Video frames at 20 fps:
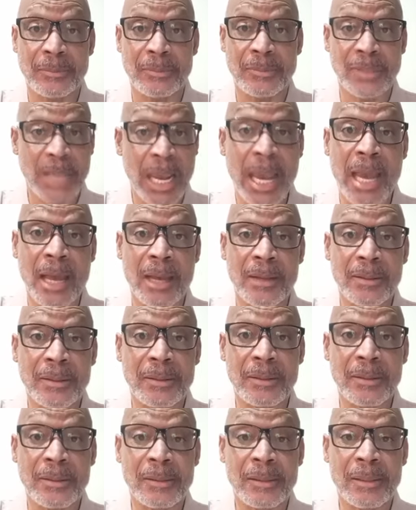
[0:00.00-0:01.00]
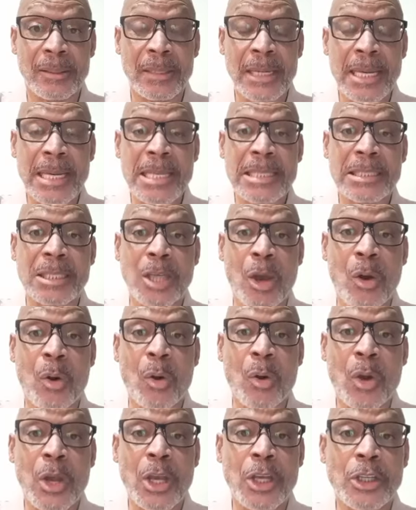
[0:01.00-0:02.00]
Yeah.
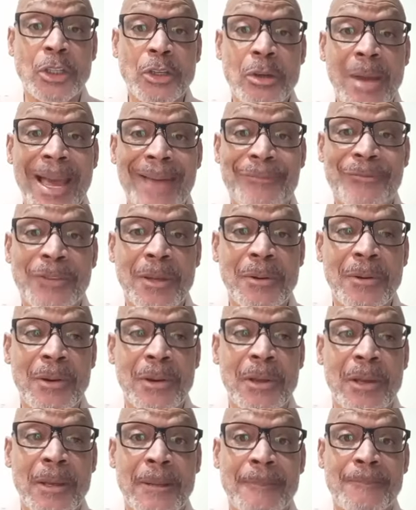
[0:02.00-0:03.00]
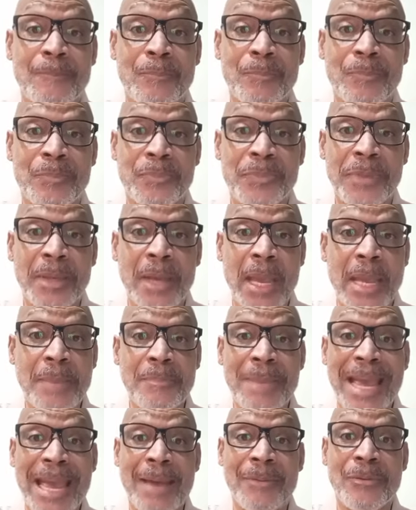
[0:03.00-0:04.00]
So you have to,
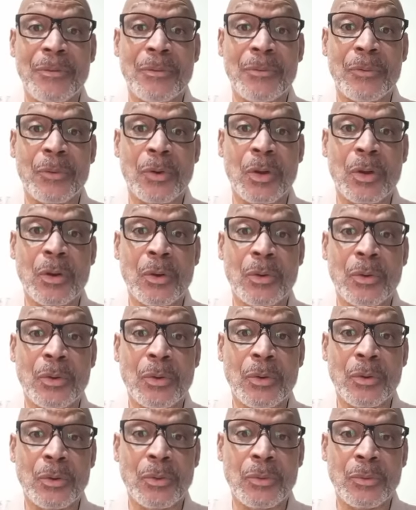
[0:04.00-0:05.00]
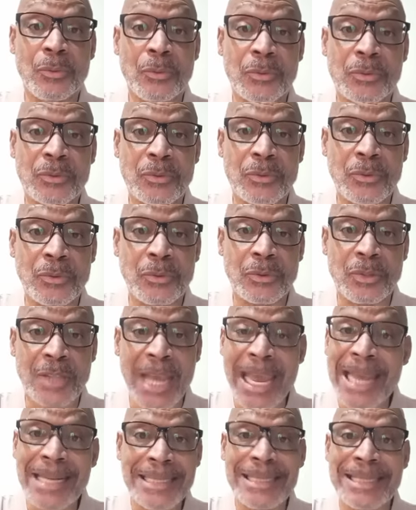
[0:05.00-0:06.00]
amen,
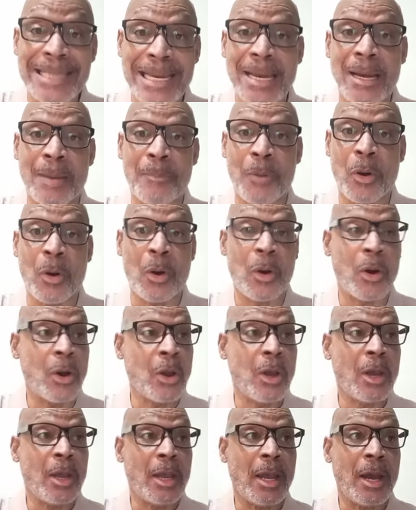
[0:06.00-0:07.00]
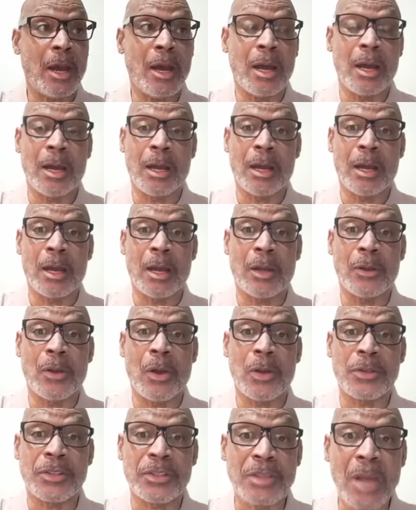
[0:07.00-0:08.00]
take them or, uh, uh,
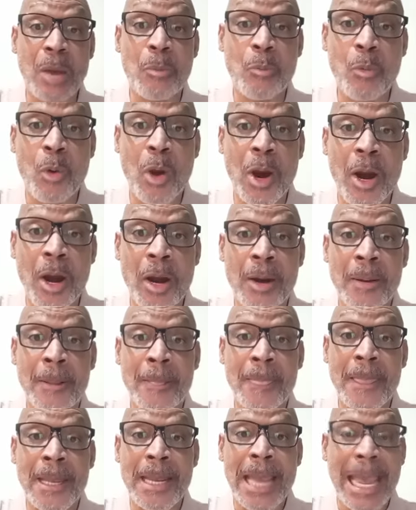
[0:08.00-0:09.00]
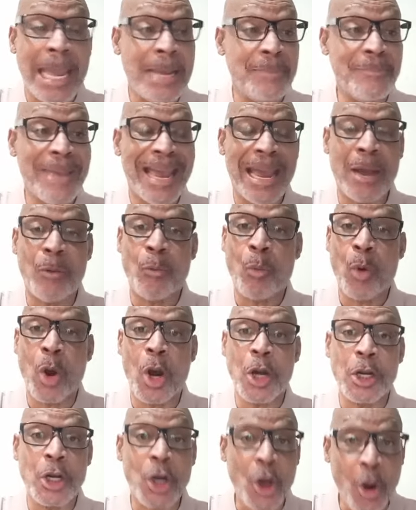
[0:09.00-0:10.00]
or somewhere, amen,
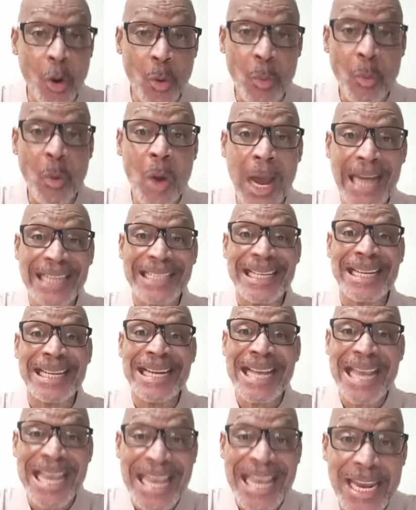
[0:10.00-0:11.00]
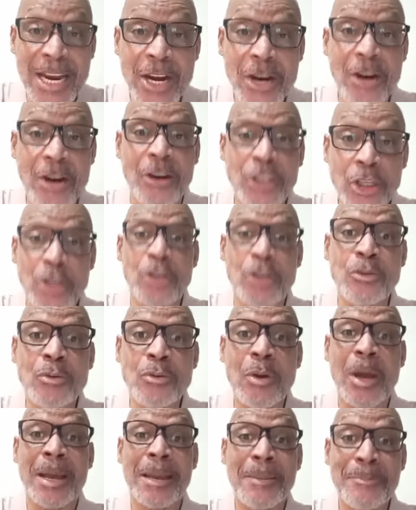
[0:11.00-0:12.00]
where no one can hear you
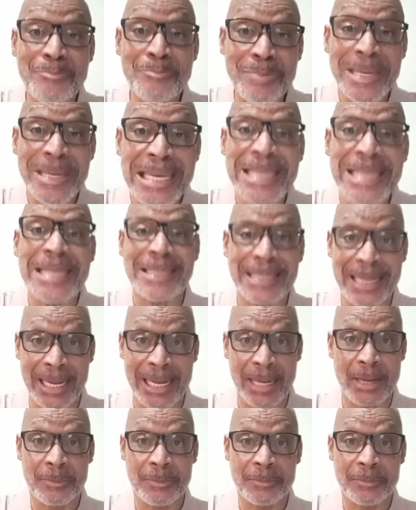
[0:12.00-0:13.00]
beating them.